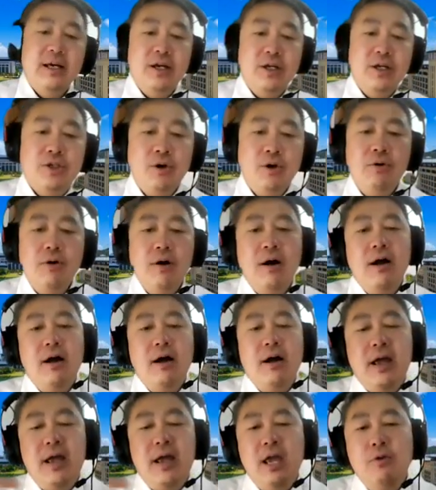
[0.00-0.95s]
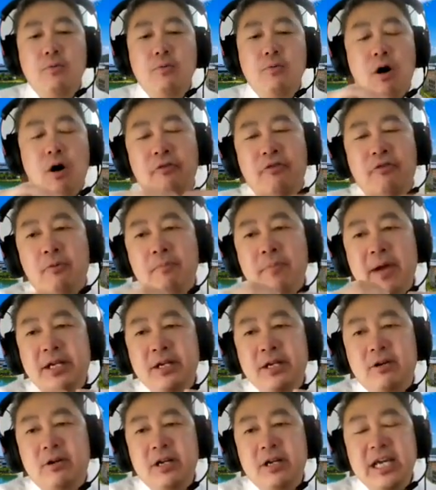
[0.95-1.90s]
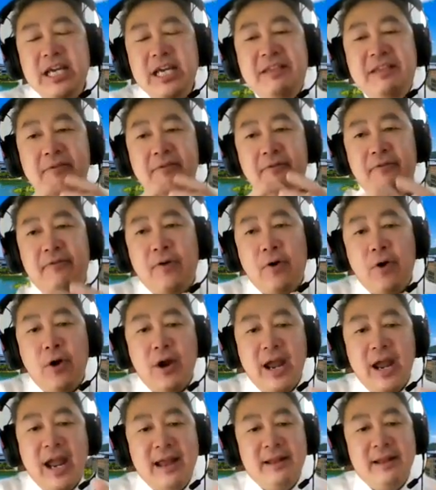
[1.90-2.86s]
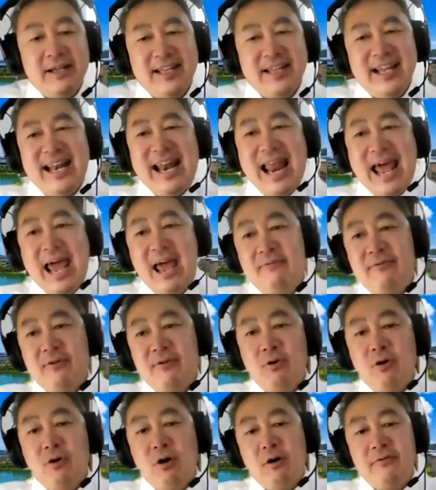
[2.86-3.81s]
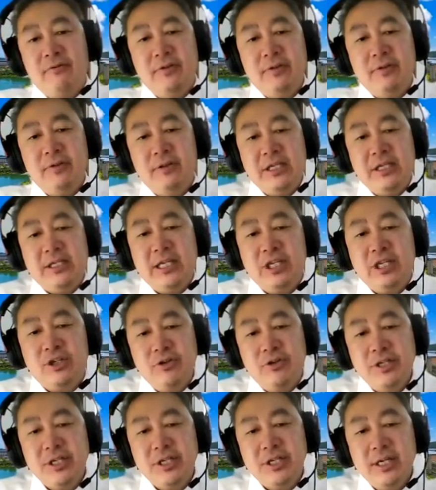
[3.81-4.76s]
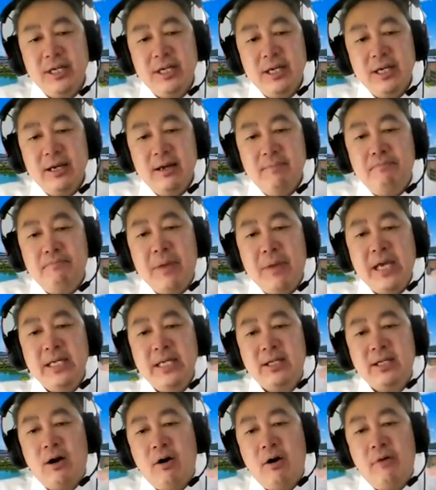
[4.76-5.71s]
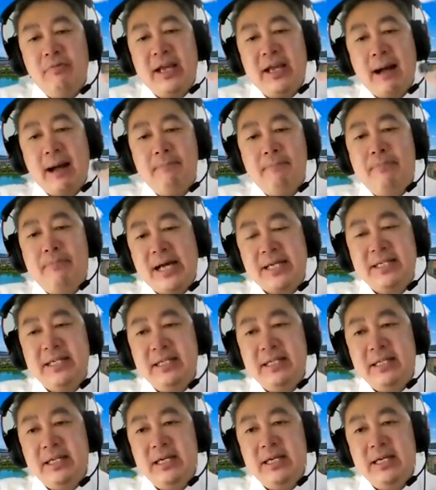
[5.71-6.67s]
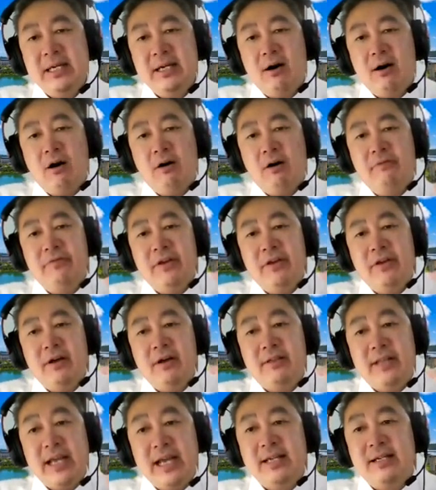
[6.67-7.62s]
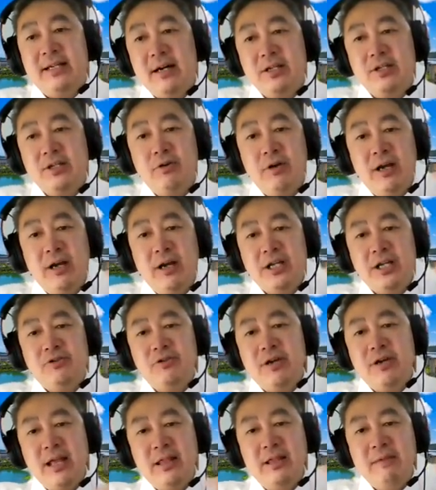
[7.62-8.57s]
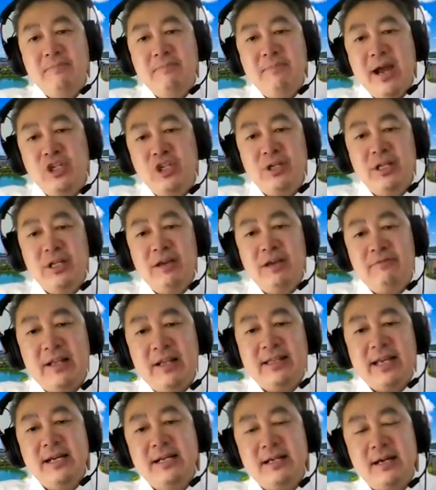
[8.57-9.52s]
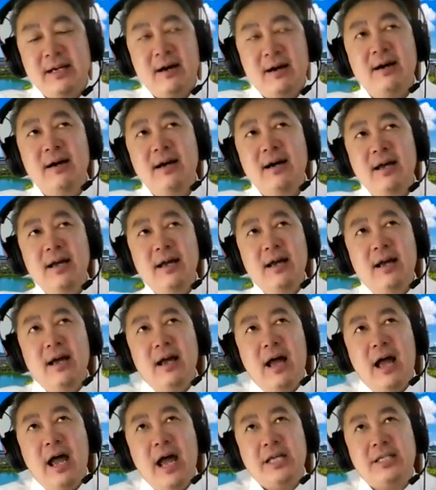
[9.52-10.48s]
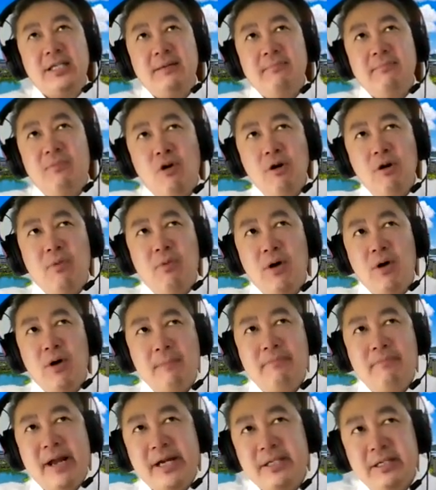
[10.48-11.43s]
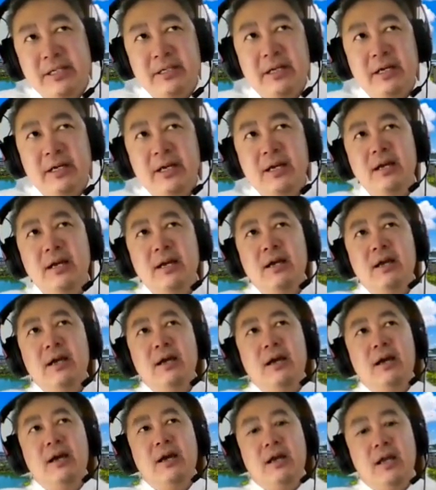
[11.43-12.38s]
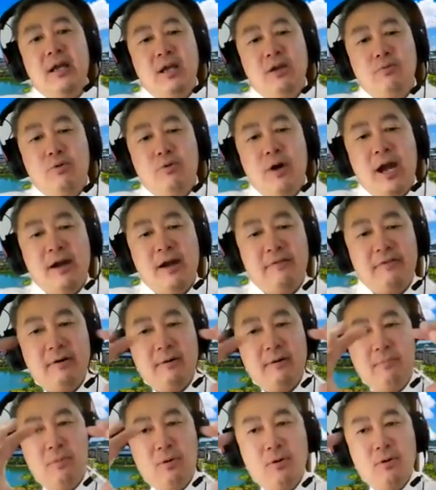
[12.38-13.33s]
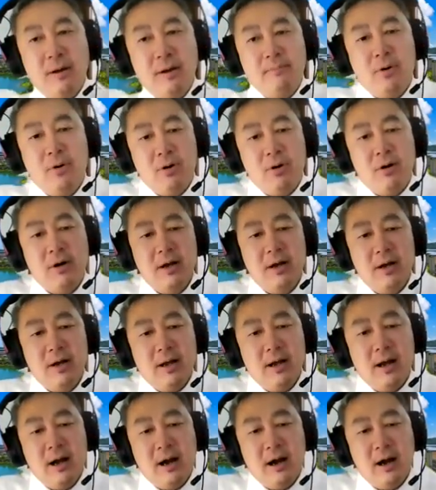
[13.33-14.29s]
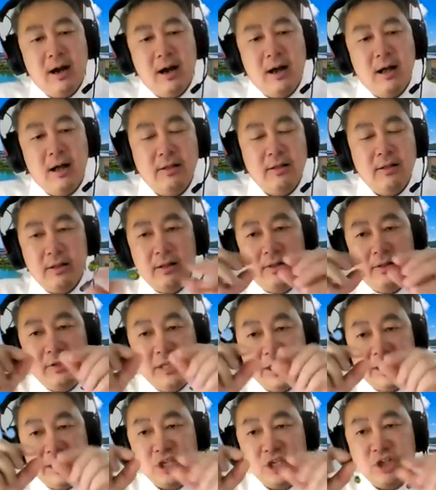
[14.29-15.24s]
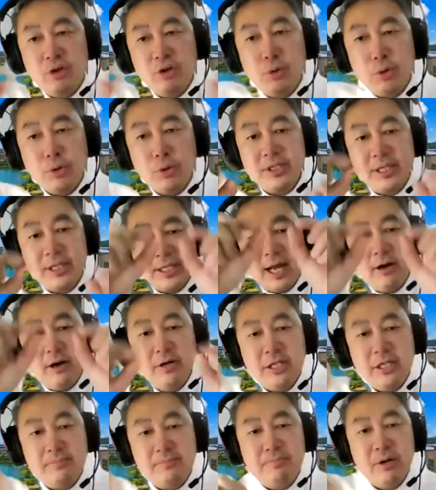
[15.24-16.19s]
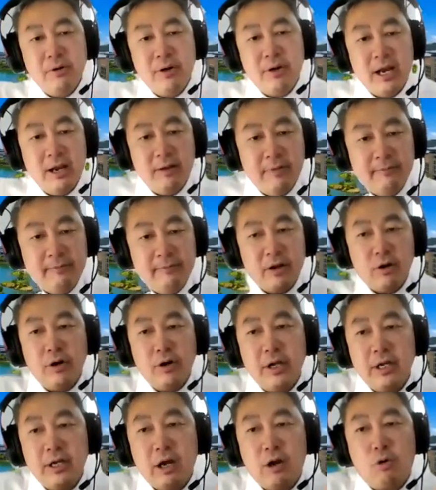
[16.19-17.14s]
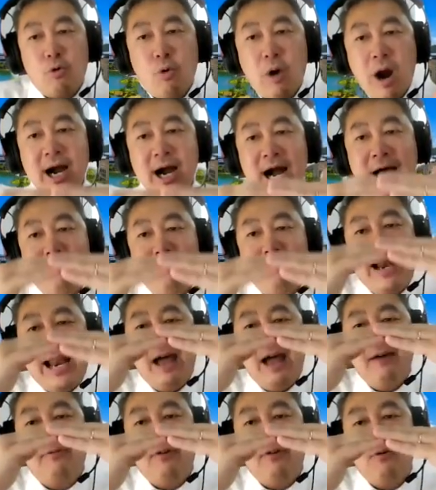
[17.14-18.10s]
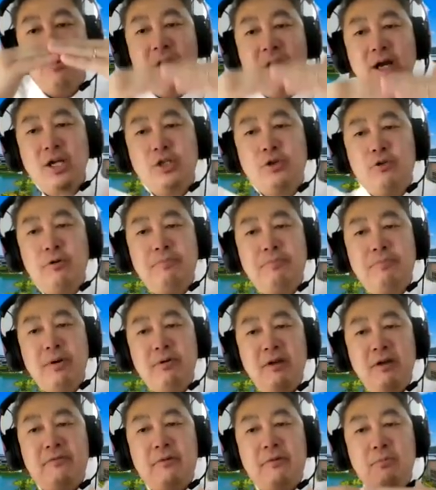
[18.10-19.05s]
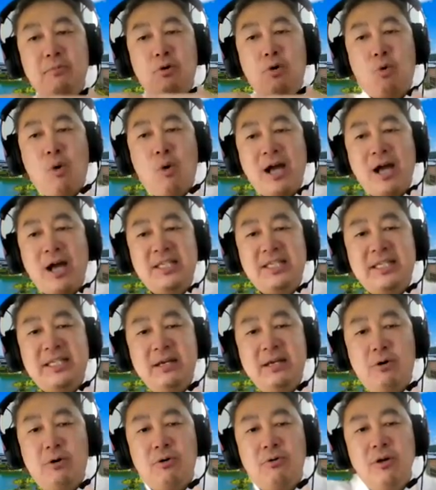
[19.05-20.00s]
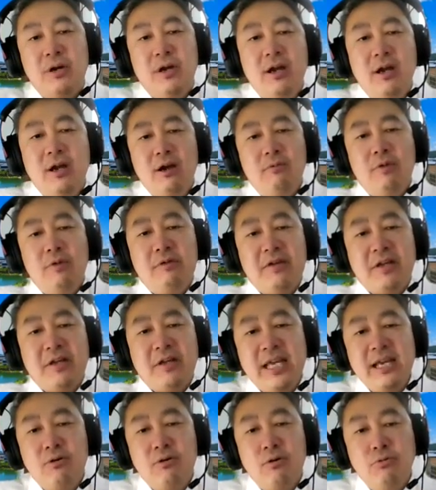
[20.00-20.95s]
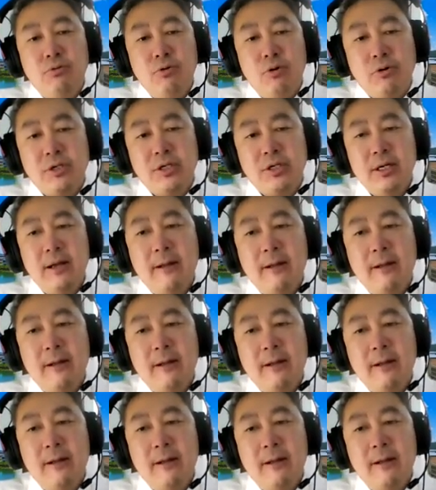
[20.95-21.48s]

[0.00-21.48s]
So it will automatically infer another level of decisions based on the complexity of the data. So as you can imagine, data has more and more complexity, it will have more and more decision nodes. That's how it's built anyway. We call it the ground up level. So we build it from ground zero with a single node.